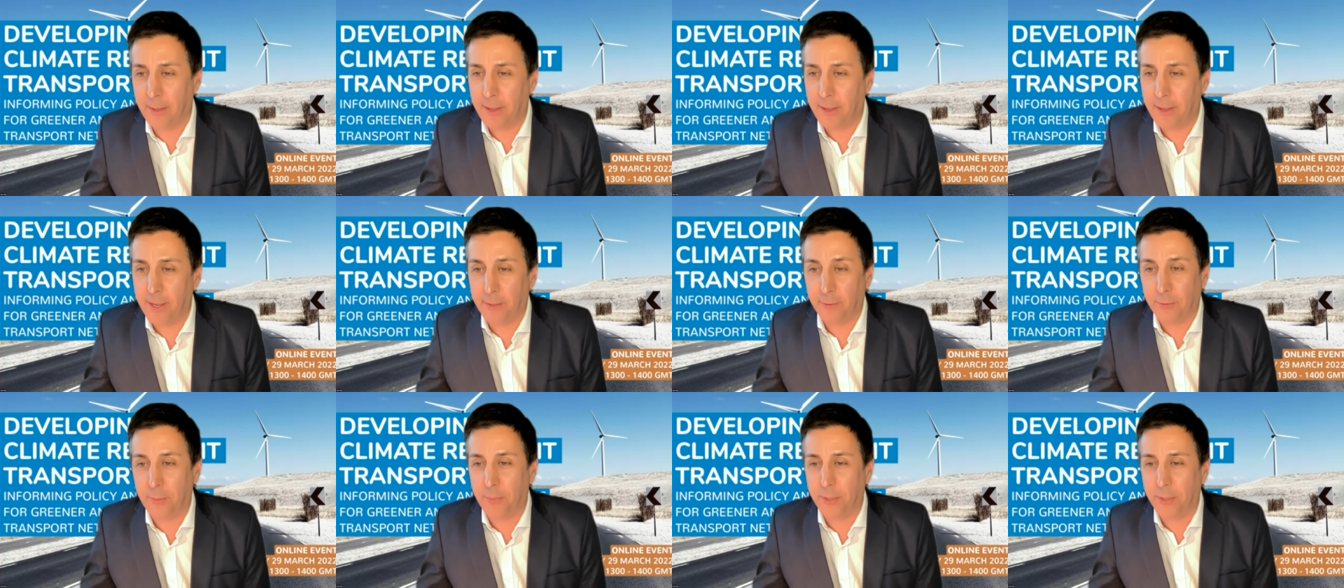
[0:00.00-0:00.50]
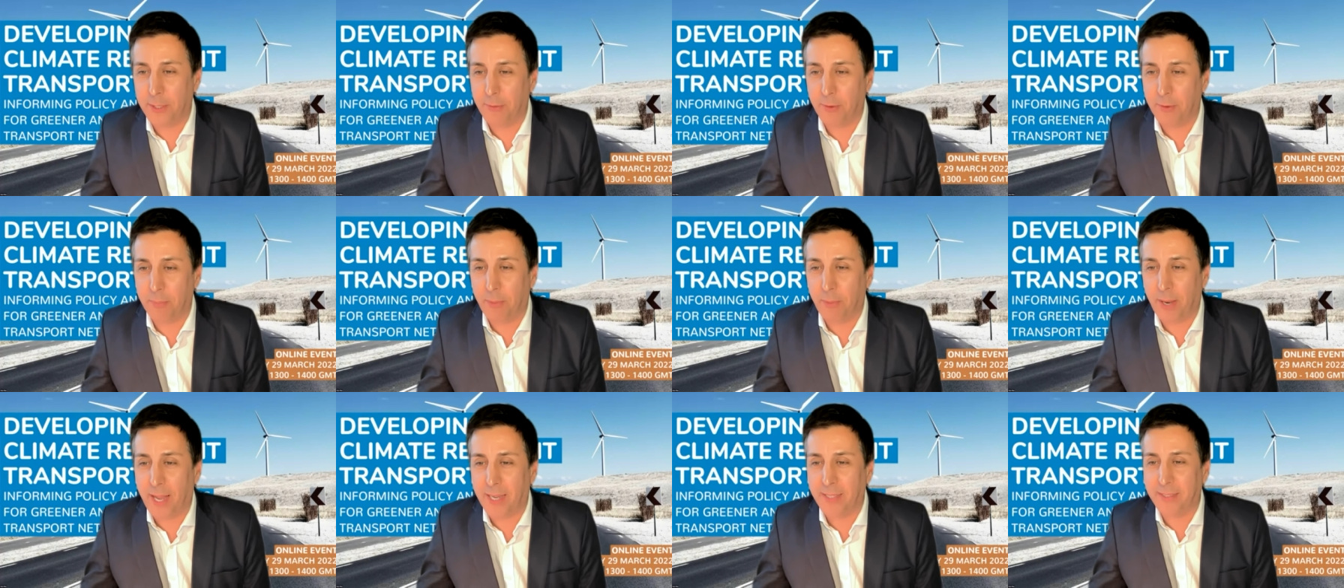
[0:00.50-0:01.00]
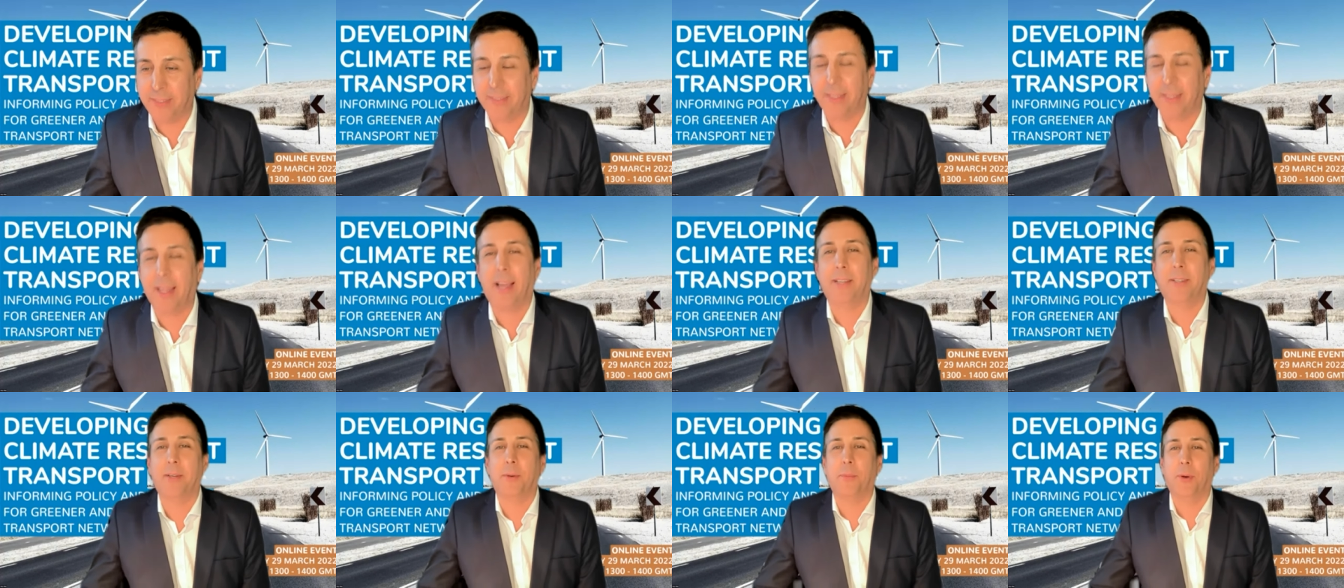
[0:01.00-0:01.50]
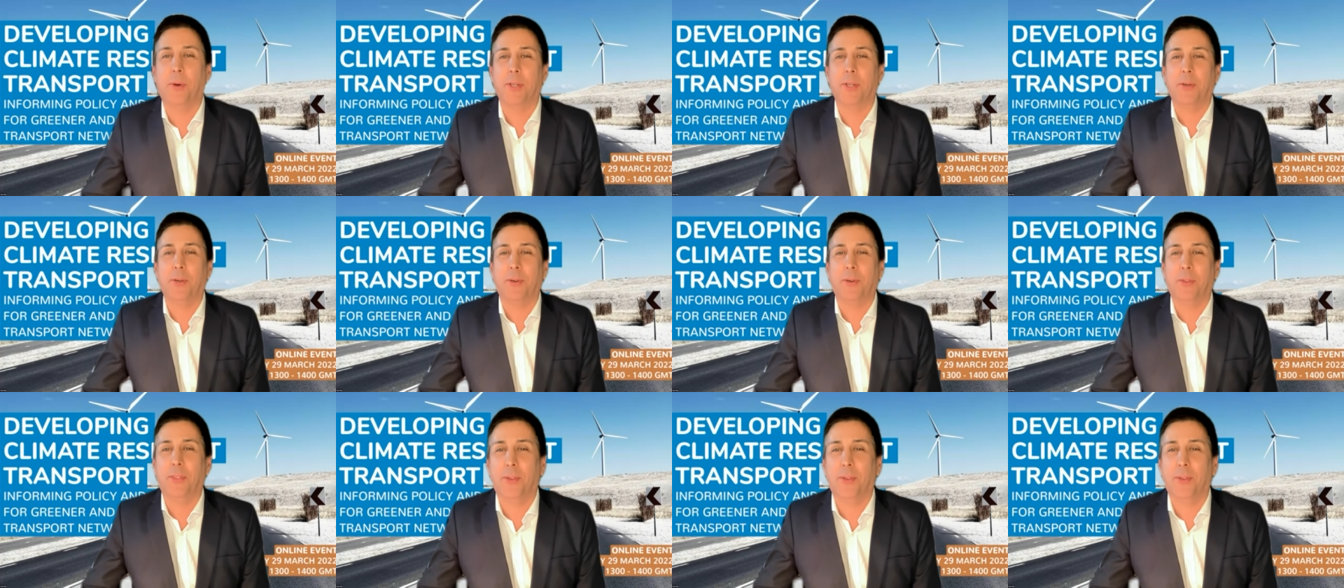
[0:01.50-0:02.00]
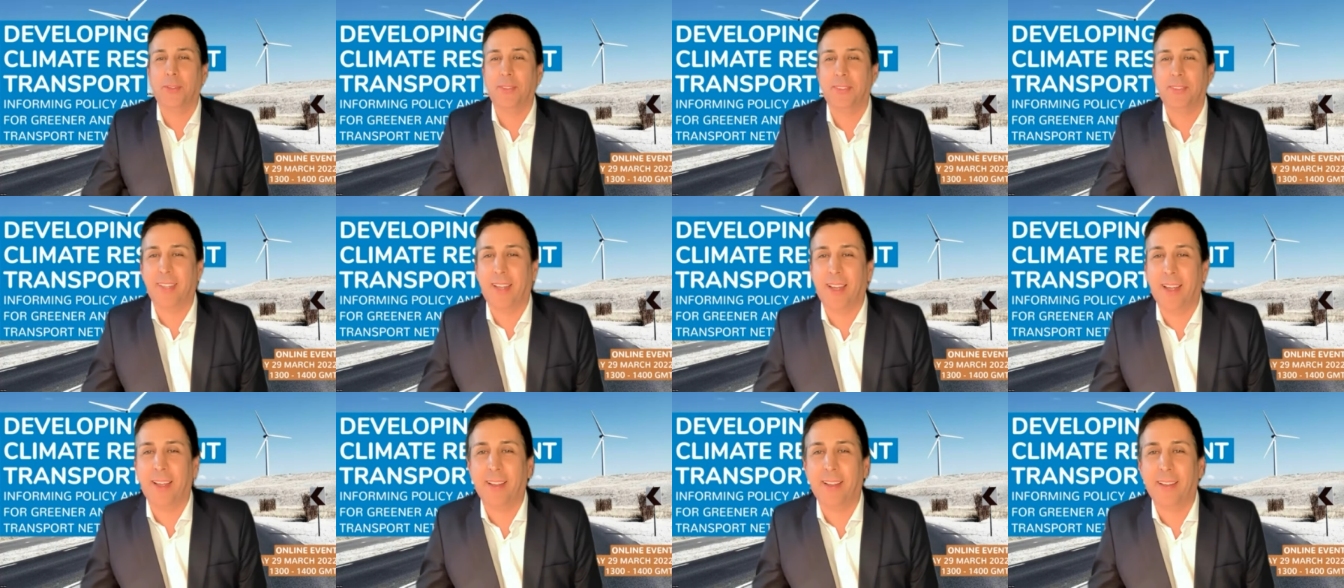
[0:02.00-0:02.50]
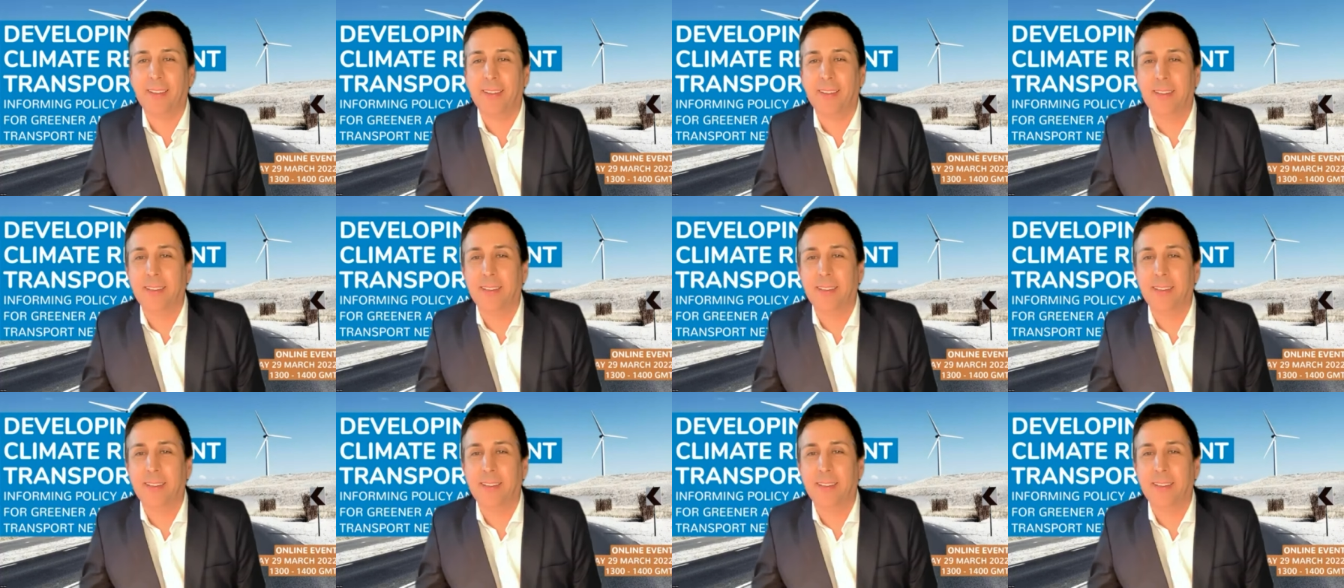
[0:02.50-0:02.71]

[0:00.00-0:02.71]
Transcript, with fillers: Uh, somebody's replied to that. I don't know what your thoughts are.